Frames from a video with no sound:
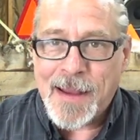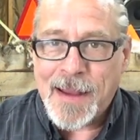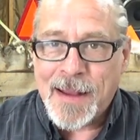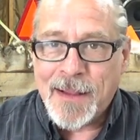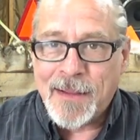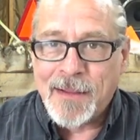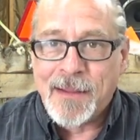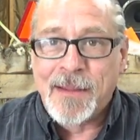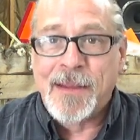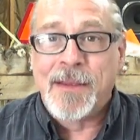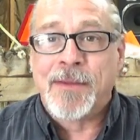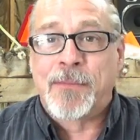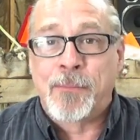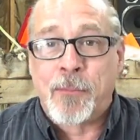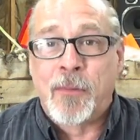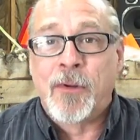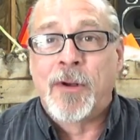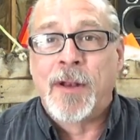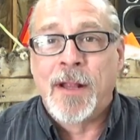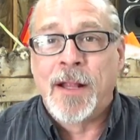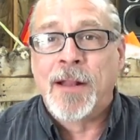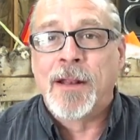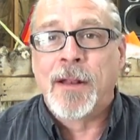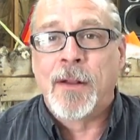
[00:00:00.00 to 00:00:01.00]
at least
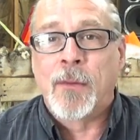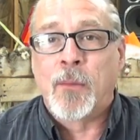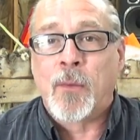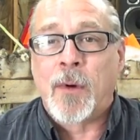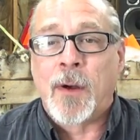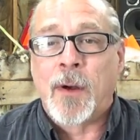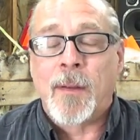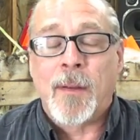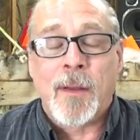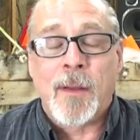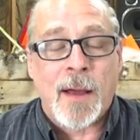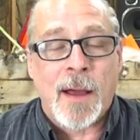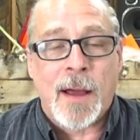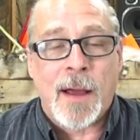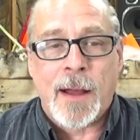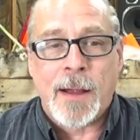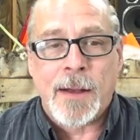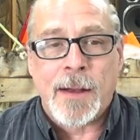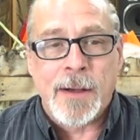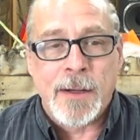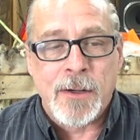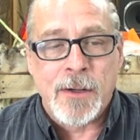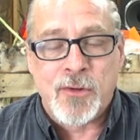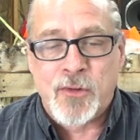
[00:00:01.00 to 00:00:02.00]
put in the
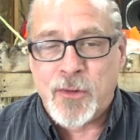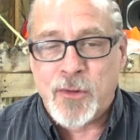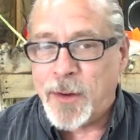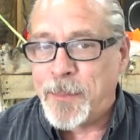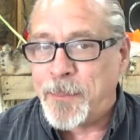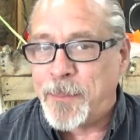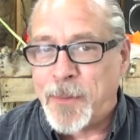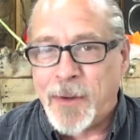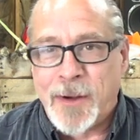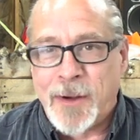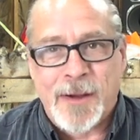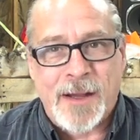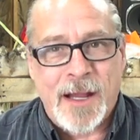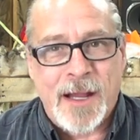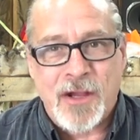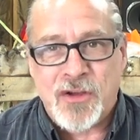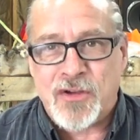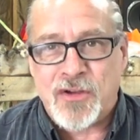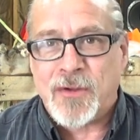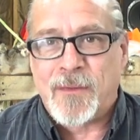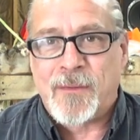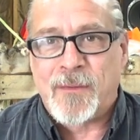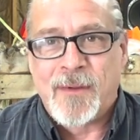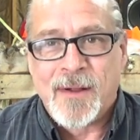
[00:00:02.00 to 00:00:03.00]
uh, your drip
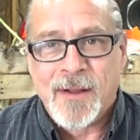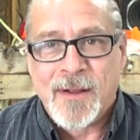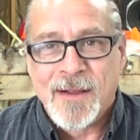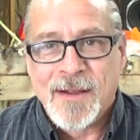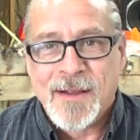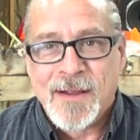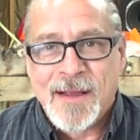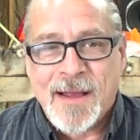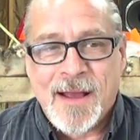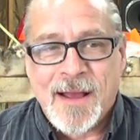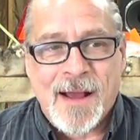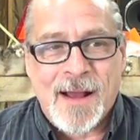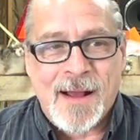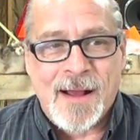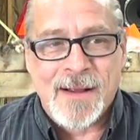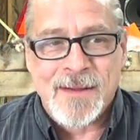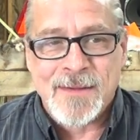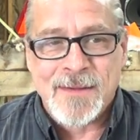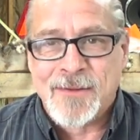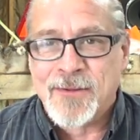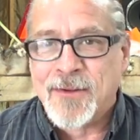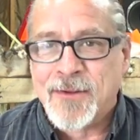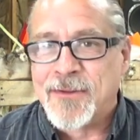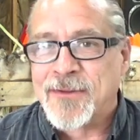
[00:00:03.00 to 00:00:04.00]
irrigation
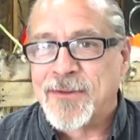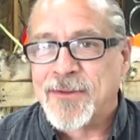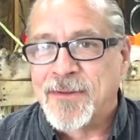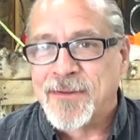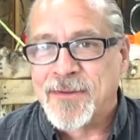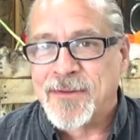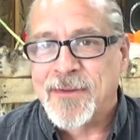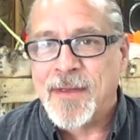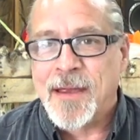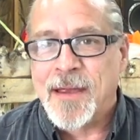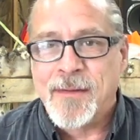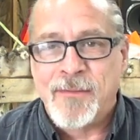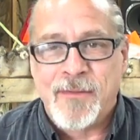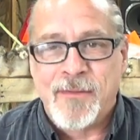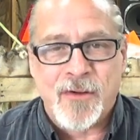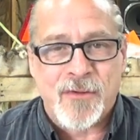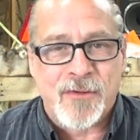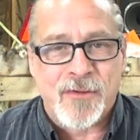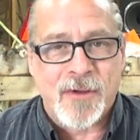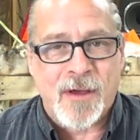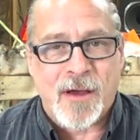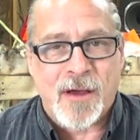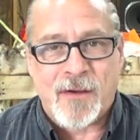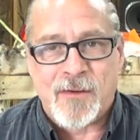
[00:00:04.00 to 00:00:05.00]
uh, just to save
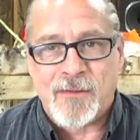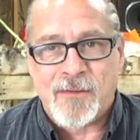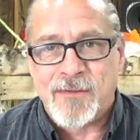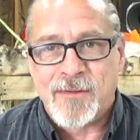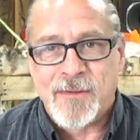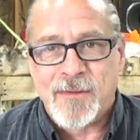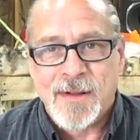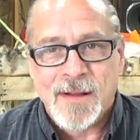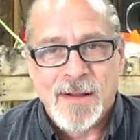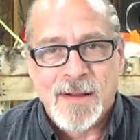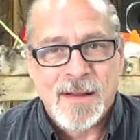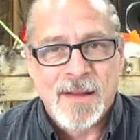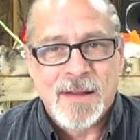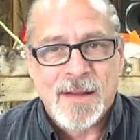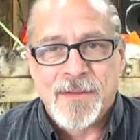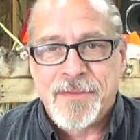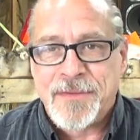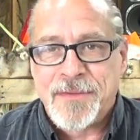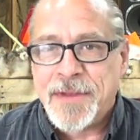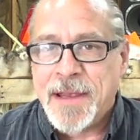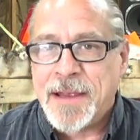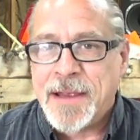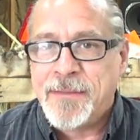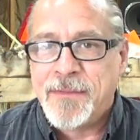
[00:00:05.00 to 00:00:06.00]
yourself.
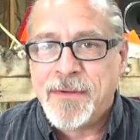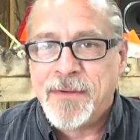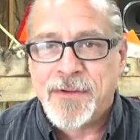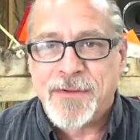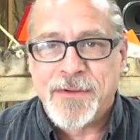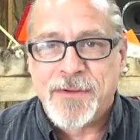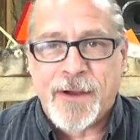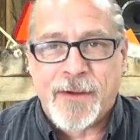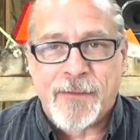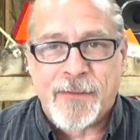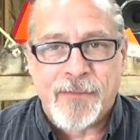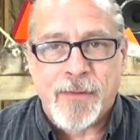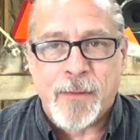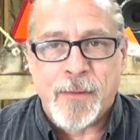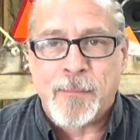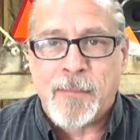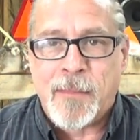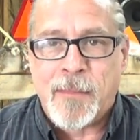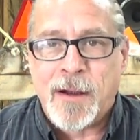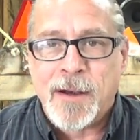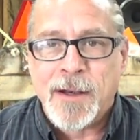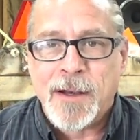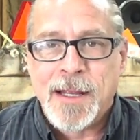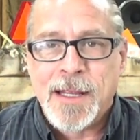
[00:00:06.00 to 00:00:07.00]
Save yourself the
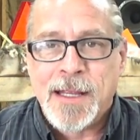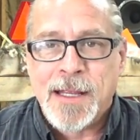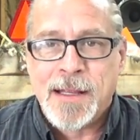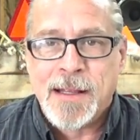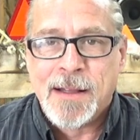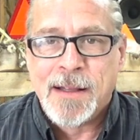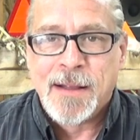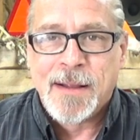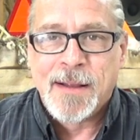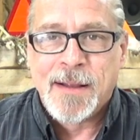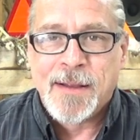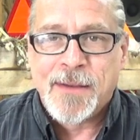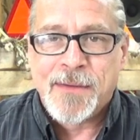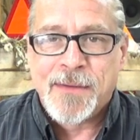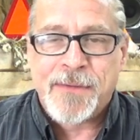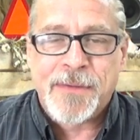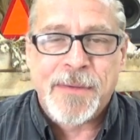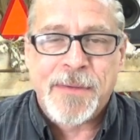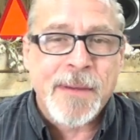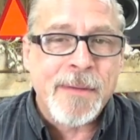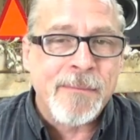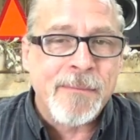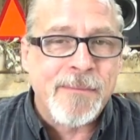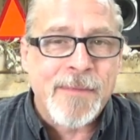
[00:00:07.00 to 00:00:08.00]
money,
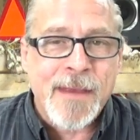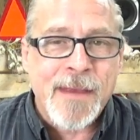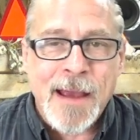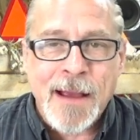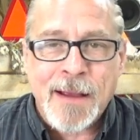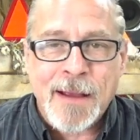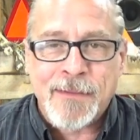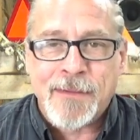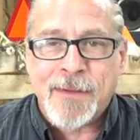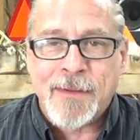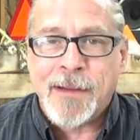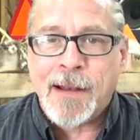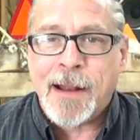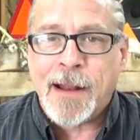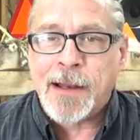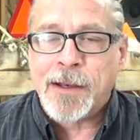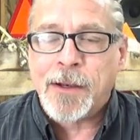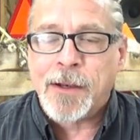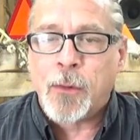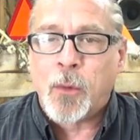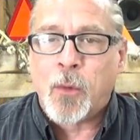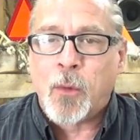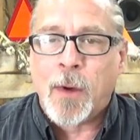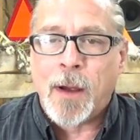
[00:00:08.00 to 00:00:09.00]
save taxing
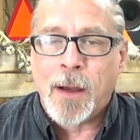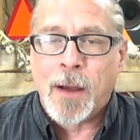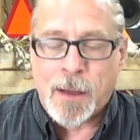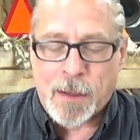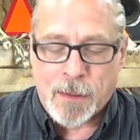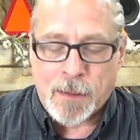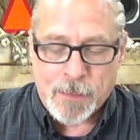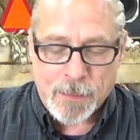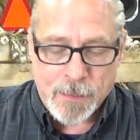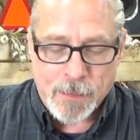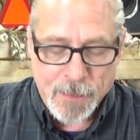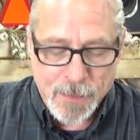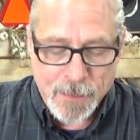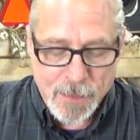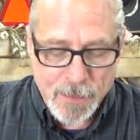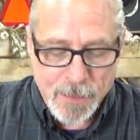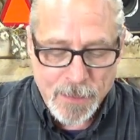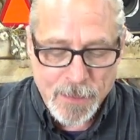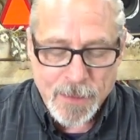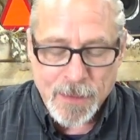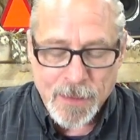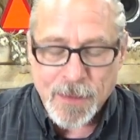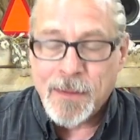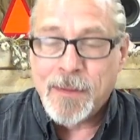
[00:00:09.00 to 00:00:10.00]
on your well,
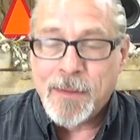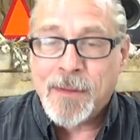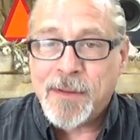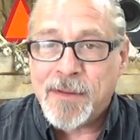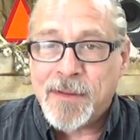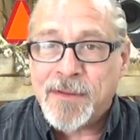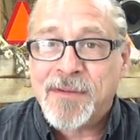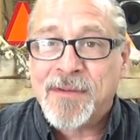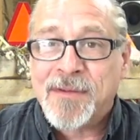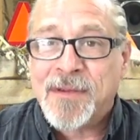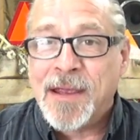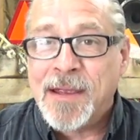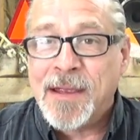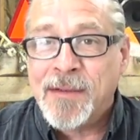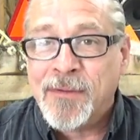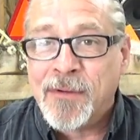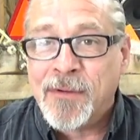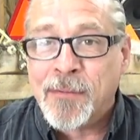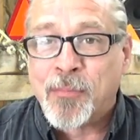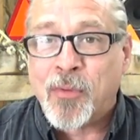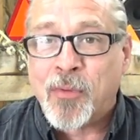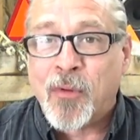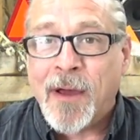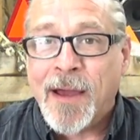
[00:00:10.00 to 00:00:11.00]
save
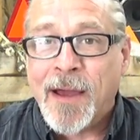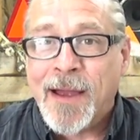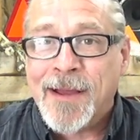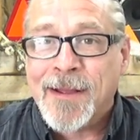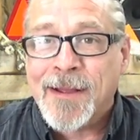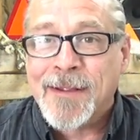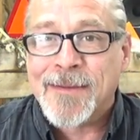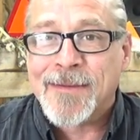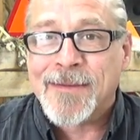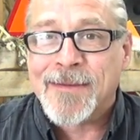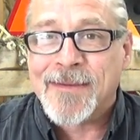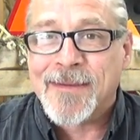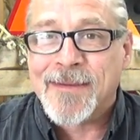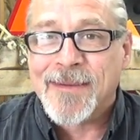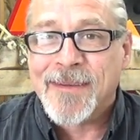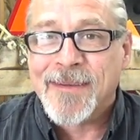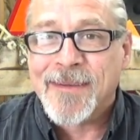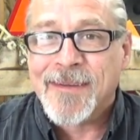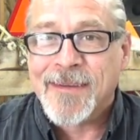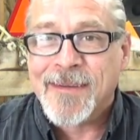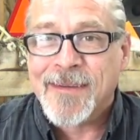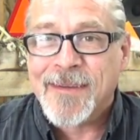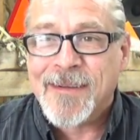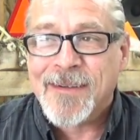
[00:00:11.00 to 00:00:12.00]
your plants,
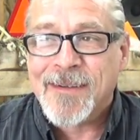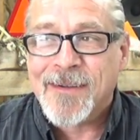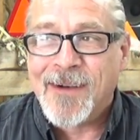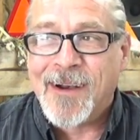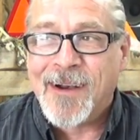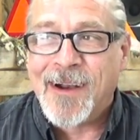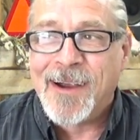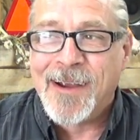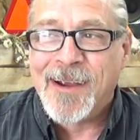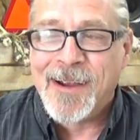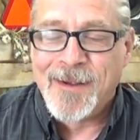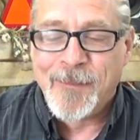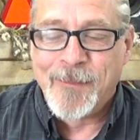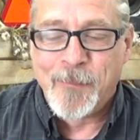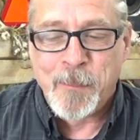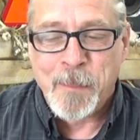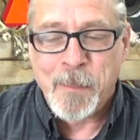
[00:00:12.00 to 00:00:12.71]
right?